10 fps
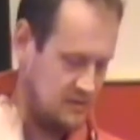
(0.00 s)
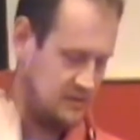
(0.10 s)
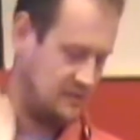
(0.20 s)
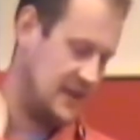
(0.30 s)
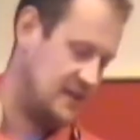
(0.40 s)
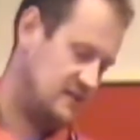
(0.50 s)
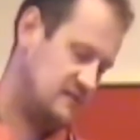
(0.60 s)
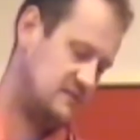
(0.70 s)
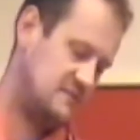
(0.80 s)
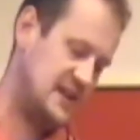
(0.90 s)
The
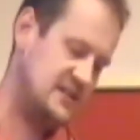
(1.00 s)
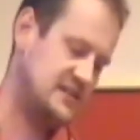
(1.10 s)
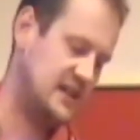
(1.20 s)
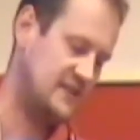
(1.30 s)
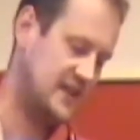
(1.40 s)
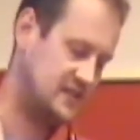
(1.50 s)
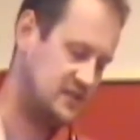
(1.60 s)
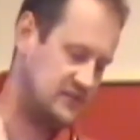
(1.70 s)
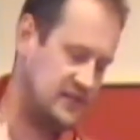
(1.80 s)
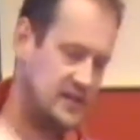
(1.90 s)
main
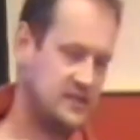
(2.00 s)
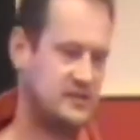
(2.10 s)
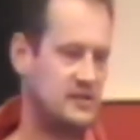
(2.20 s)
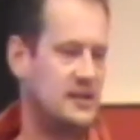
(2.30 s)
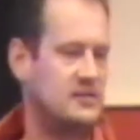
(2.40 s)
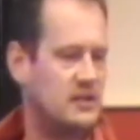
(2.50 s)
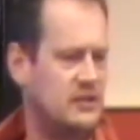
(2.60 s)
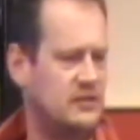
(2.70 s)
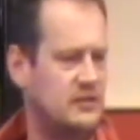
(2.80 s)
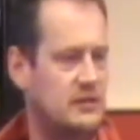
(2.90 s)
disadvantage for this is
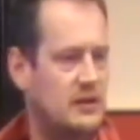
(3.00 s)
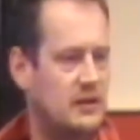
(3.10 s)
on